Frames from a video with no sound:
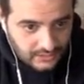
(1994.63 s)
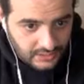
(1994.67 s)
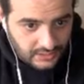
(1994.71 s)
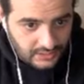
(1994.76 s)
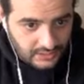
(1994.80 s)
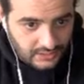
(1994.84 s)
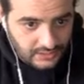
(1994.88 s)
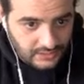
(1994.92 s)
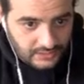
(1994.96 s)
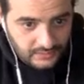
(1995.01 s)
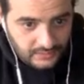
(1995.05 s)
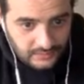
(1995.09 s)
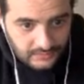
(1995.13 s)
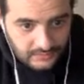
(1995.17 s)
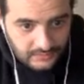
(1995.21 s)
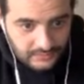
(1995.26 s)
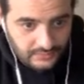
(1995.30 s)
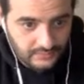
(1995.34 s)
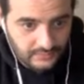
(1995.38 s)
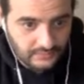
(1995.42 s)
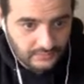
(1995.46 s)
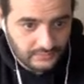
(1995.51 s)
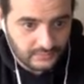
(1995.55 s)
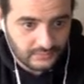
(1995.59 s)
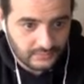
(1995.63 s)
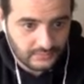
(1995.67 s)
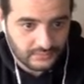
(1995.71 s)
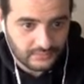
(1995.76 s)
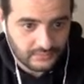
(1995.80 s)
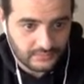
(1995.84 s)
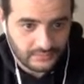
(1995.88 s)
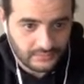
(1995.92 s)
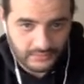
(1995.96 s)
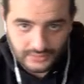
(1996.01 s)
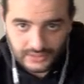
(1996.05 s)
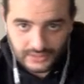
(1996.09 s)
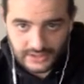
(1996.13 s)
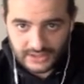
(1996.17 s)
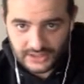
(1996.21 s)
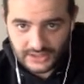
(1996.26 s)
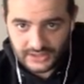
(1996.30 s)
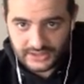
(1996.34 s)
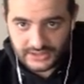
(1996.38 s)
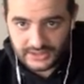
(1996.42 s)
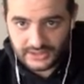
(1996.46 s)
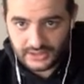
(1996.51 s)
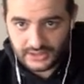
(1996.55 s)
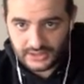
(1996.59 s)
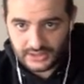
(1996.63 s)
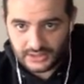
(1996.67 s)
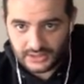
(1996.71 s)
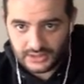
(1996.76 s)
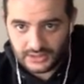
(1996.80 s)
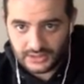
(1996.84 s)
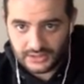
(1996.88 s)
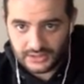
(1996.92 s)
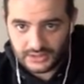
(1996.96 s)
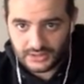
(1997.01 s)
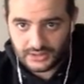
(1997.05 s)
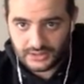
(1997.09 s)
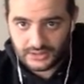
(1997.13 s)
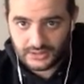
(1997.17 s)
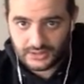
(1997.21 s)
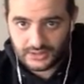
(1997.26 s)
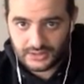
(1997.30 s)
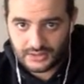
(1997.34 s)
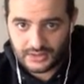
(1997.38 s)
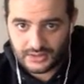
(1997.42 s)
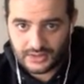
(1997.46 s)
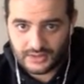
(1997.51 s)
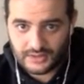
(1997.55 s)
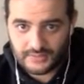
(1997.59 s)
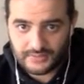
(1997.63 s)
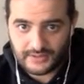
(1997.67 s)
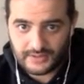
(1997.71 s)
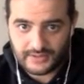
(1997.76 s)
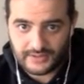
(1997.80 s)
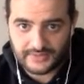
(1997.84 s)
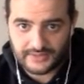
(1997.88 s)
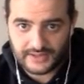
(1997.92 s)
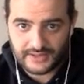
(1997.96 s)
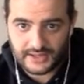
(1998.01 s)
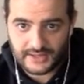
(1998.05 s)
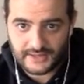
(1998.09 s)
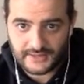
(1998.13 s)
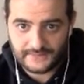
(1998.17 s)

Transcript: um, or anything about that.